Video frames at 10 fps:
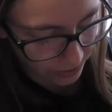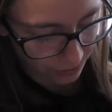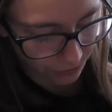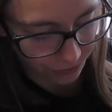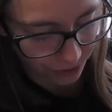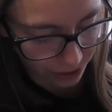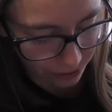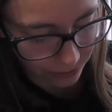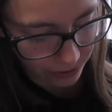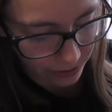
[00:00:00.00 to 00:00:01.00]

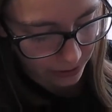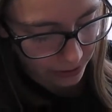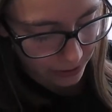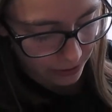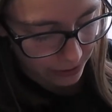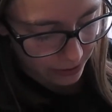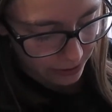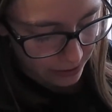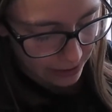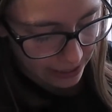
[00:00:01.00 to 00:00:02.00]
So
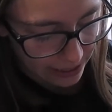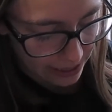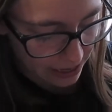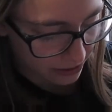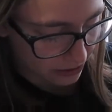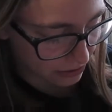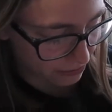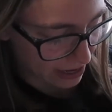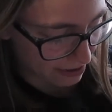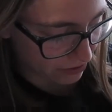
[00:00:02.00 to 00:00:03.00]
yeah, so
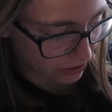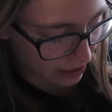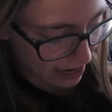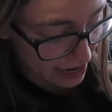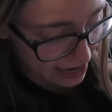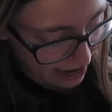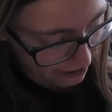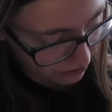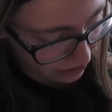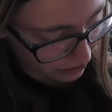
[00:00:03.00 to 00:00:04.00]
I
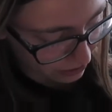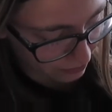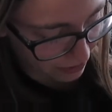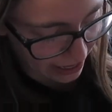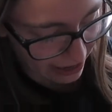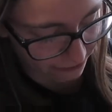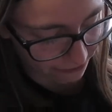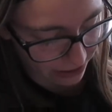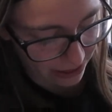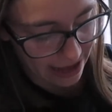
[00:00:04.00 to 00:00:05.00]
have a little plan
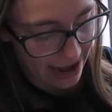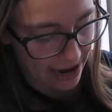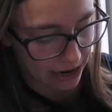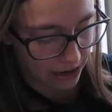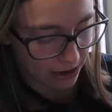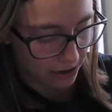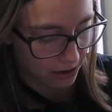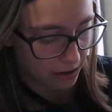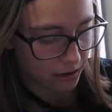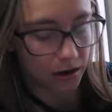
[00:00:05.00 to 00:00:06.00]
for that.
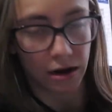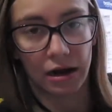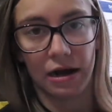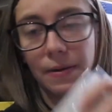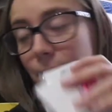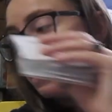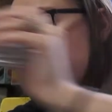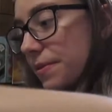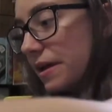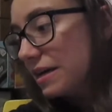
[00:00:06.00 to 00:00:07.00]

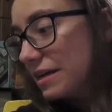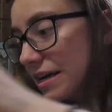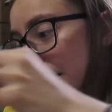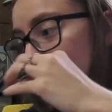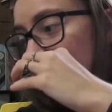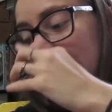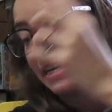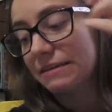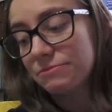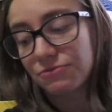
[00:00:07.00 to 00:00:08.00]
If it
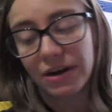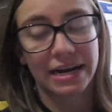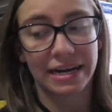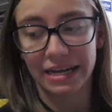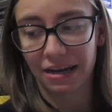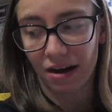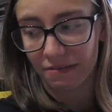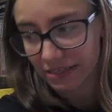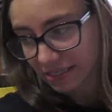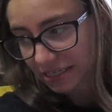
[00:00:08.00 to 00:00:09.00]
keeps raining,
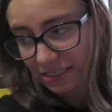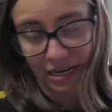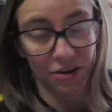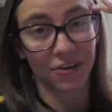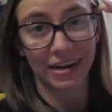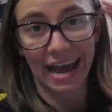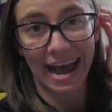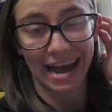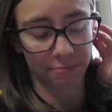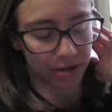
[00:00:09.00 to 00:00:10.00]
obviously it's not going to
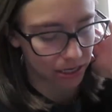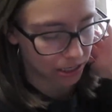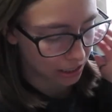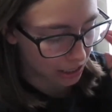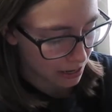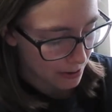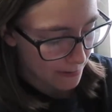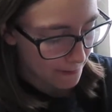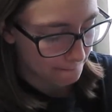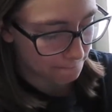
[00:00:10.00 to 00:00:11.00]
happen,
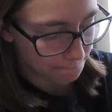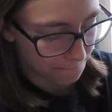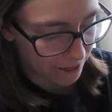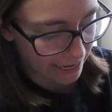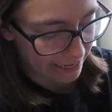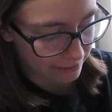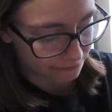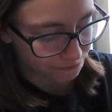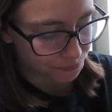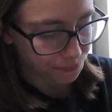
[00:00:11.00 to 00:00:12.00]
but
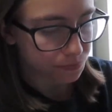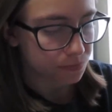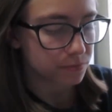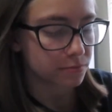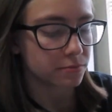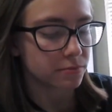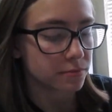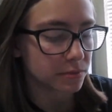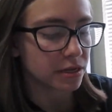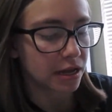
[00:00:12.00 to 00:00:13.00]

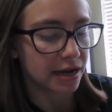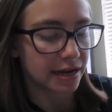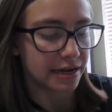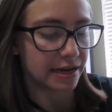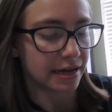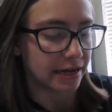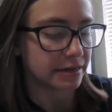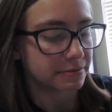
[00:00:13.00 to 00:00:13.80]
I